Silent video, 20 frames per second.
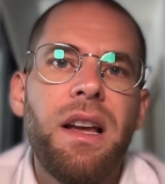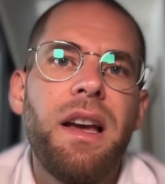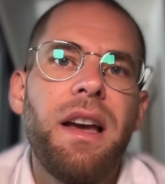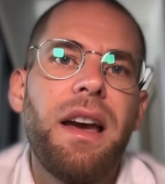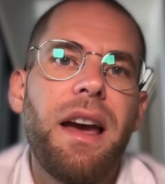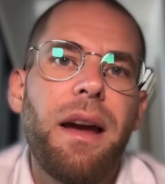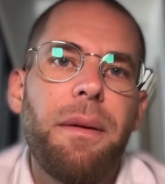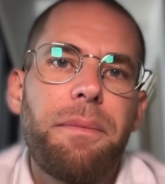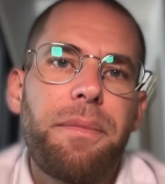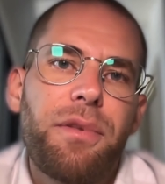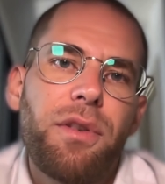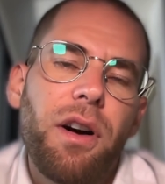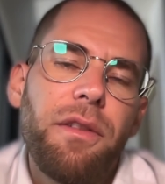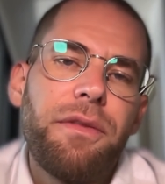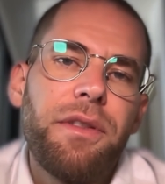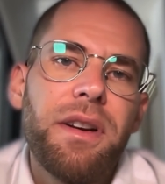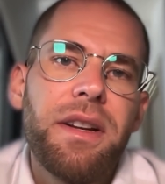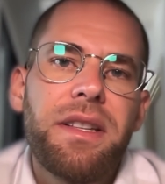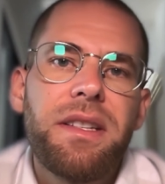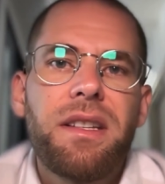and
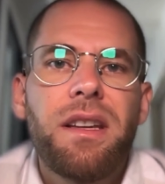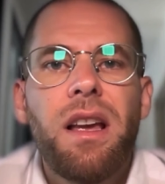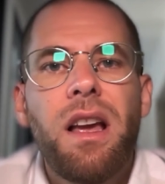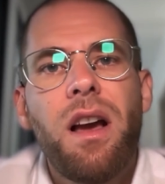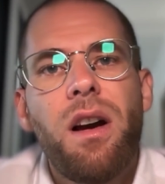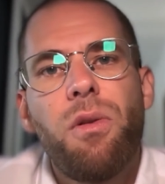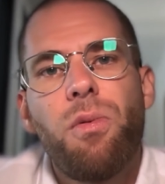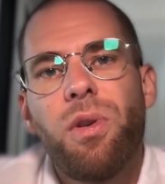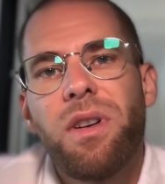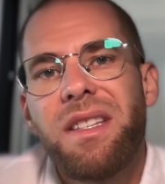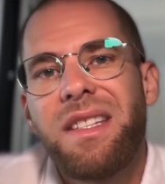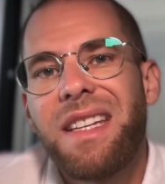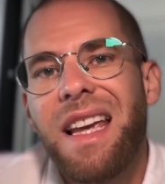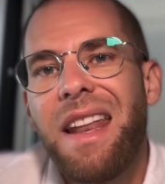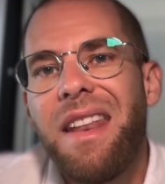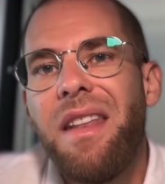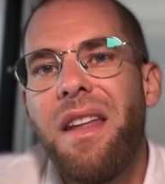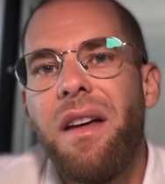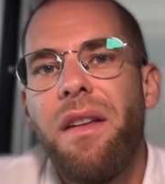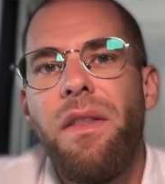profits would
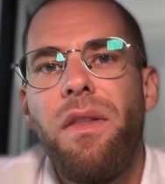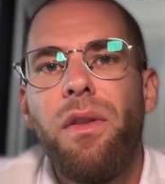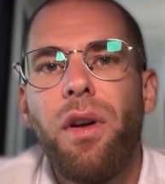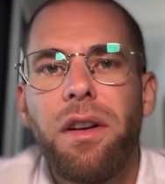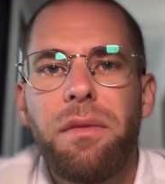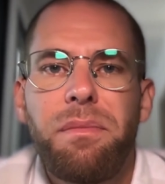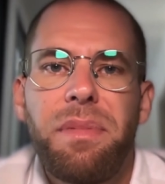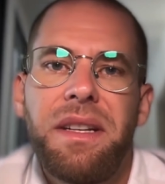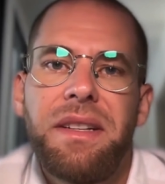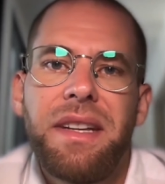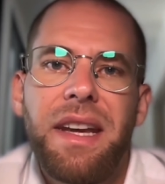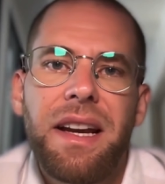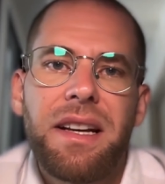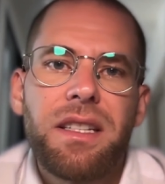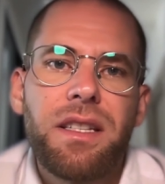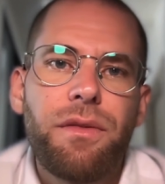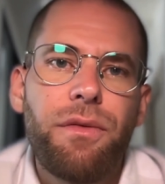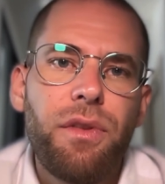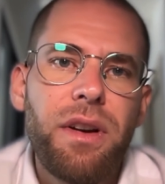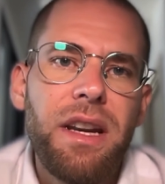then not be
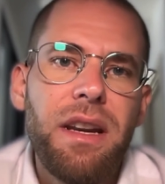tax-free,